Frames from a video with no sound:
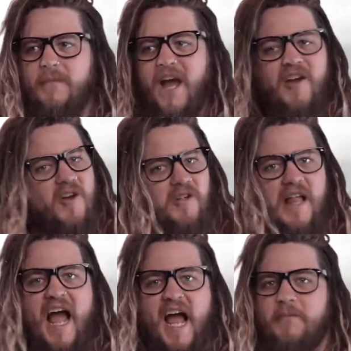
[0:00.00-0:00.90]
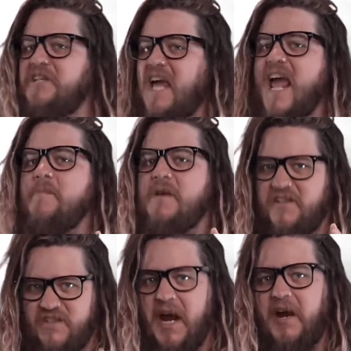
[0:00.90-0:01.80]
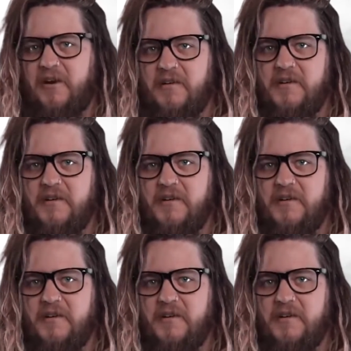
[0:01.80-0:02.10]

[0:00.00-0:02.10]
I'm not going to lie, I'm a tad bit scared.